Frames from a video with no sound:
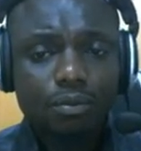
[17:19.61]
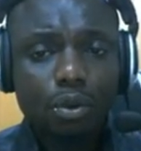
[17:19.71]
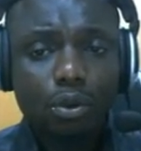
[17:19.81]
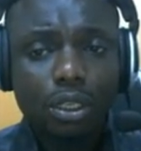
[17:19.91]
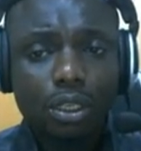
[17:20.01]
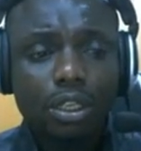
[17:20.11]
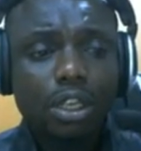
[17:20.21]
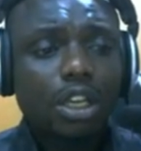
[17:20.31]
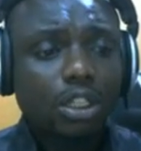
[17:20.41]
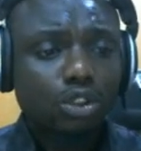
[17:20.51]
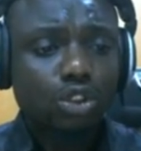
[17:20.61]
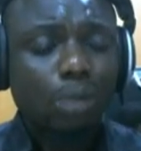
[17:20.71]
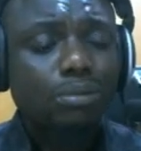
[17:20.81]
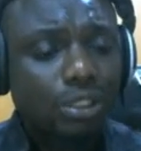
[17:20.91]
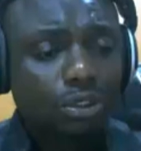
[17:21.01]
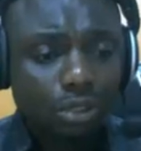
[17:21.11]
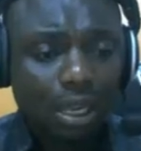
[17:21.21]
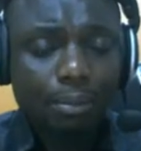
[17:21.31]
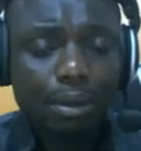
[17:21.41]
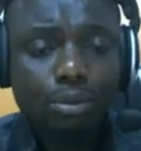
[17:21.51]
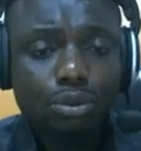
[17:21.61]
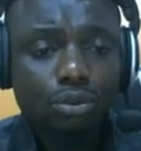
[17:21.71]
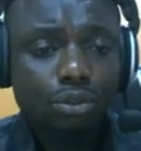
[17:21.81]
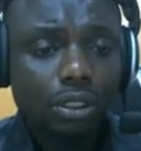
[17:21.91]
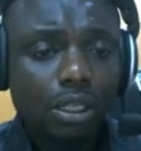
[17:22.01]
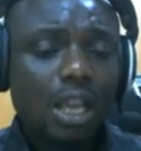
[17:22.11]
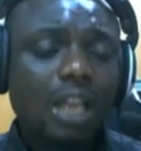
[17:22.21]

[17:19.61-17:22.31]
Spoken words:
okay, into something you can be able to read.